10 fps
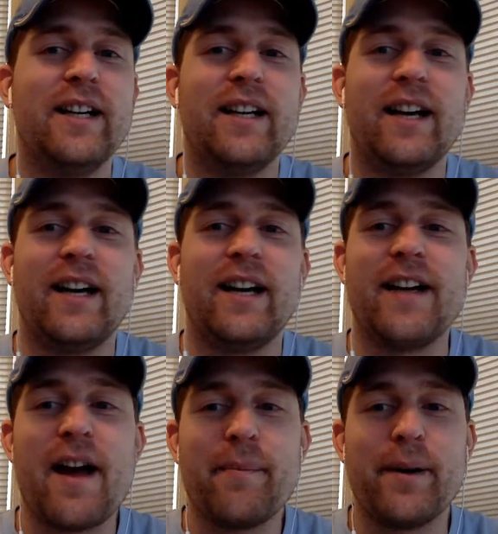
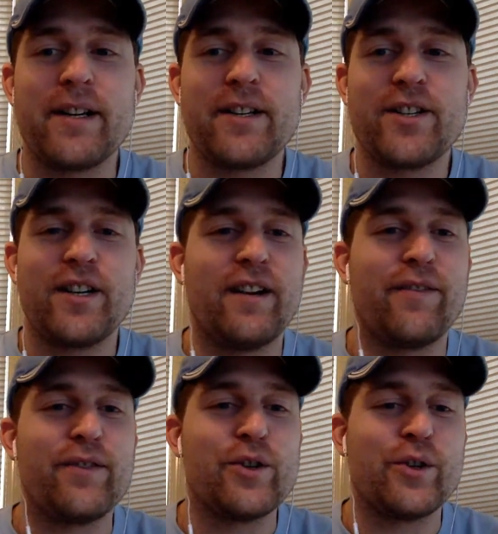not much.
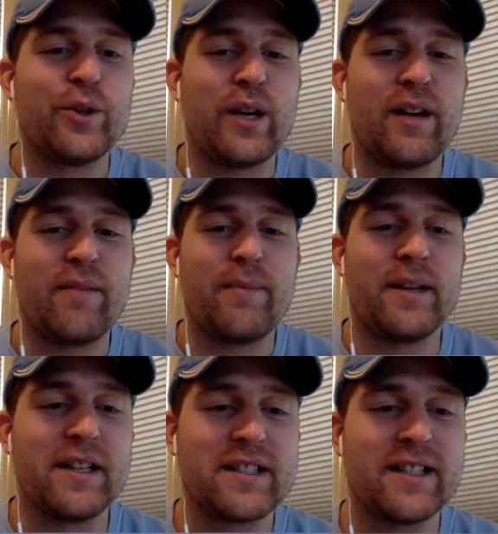If you have been
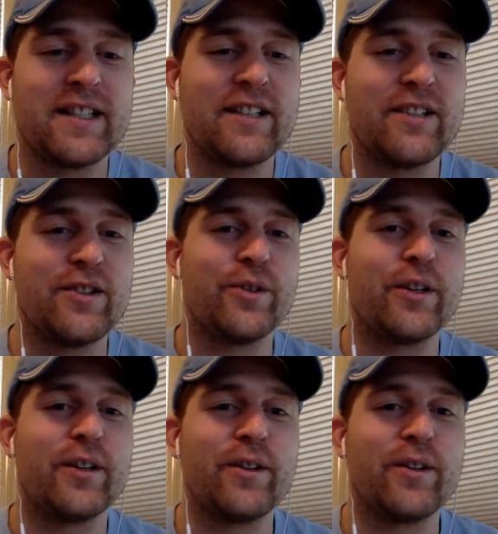listening, you